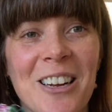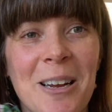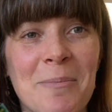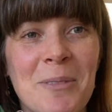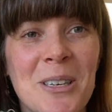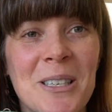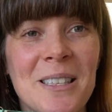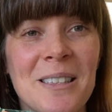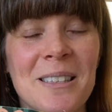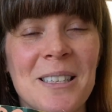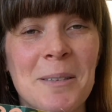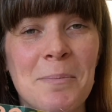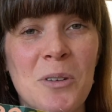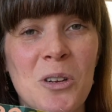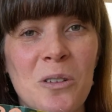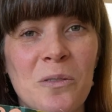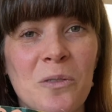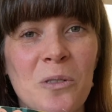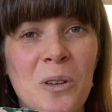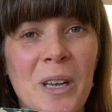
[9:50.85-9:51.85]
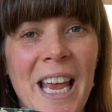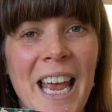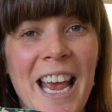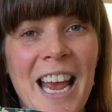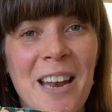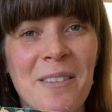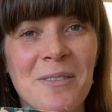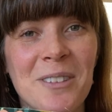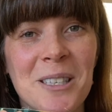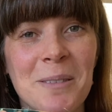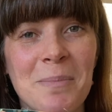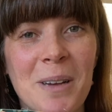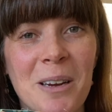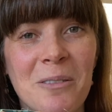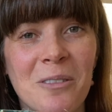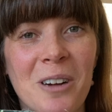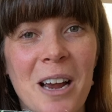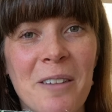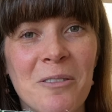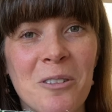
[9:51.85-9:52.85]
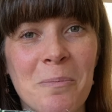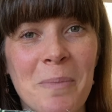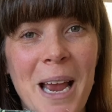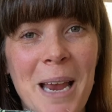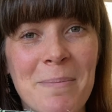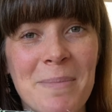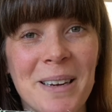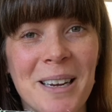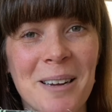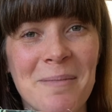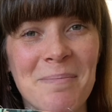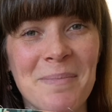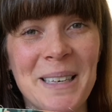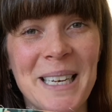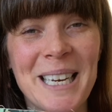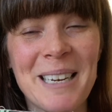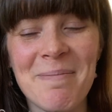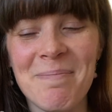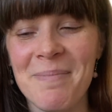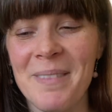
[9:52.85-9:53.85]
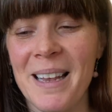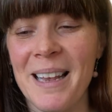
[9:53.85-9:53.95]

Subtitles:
I'm using this beautiful canvas by Rifle Paper Company